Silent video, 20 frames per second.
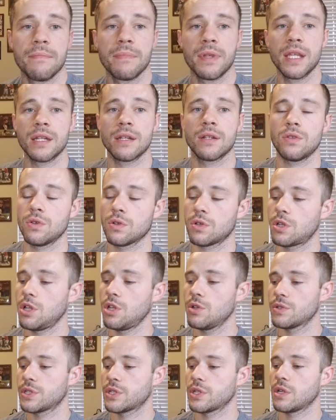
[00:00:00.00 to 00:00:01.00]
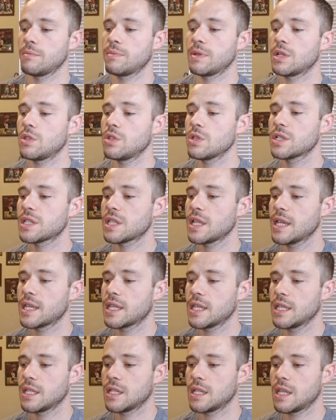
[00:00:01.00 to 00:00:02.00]
getting a little closer, but it looks like
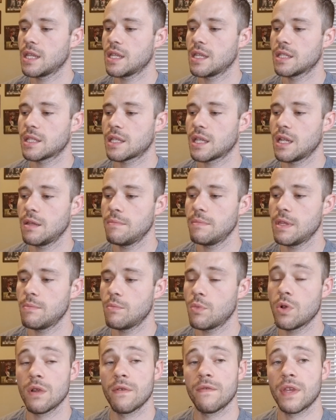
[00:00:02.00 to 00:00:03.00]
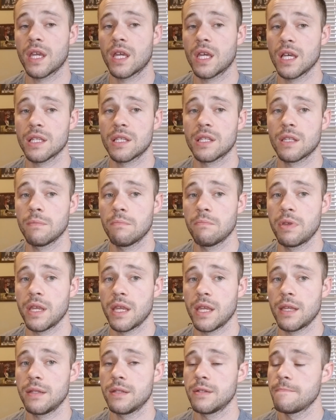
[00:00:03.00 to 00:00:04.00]
it's going to be more of a custom
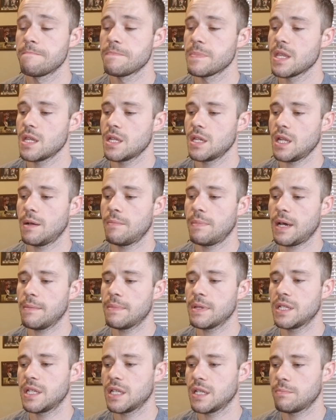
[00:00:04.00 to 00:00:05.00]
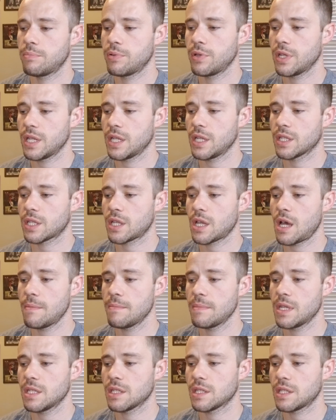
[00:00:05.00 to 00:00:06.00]
pen. Now, Bobby did put in his
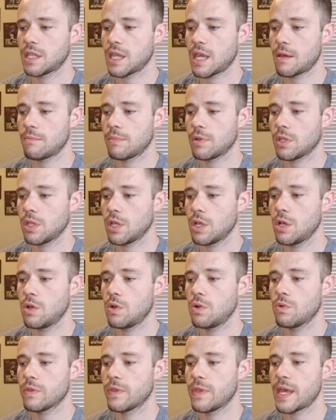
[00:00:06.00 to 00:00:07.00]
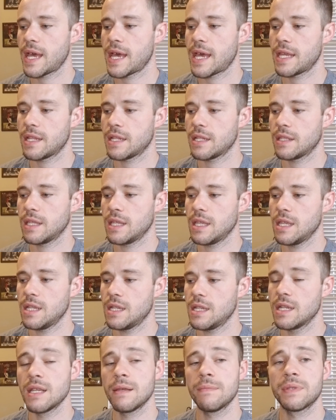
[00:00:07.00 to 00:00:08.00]
comments down below that the
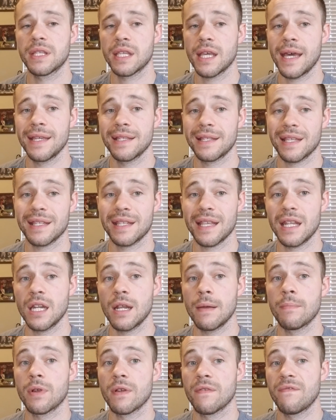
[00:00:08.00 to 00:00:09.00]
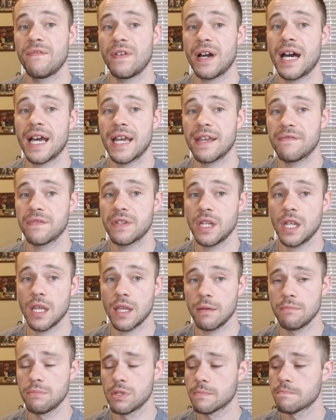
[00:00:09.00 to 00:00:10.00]
nib size is a number 5
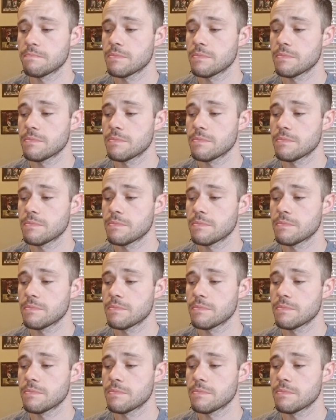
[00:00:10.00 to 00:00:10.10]
nib.